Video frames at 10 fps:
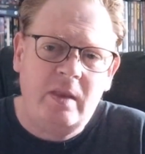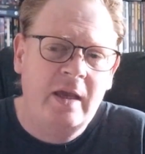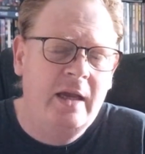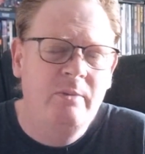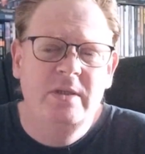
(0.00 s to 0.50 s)

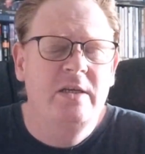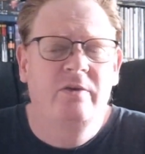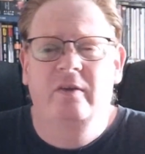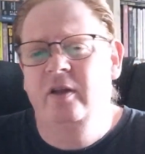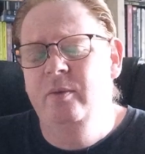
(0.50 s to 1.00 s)
He was
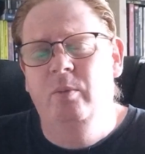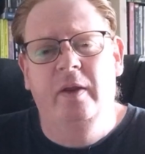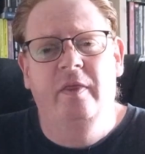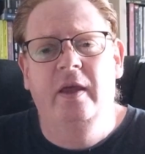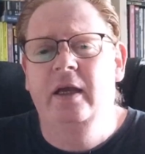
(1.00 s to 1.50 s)
interested in
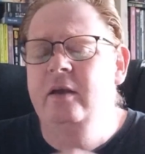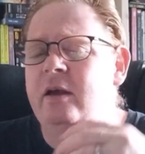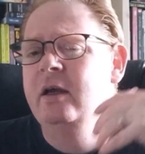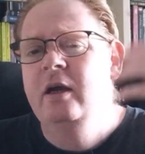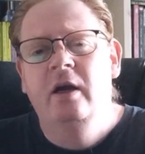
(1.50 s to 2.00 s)
one thing,
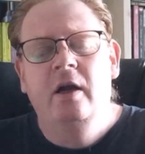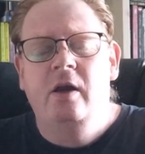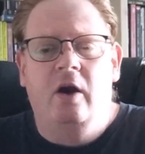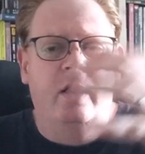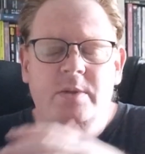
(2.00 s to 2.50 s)

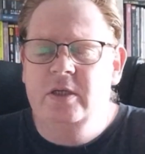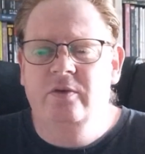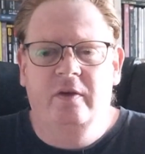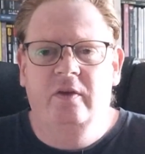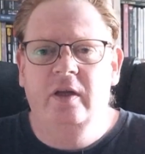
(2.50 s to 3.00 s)
I was
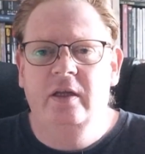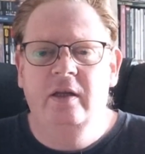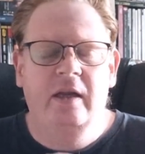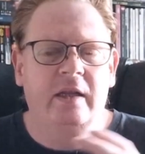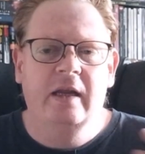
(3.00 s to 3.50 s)
interested
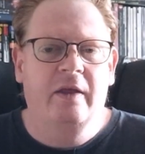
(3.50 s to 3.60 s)
in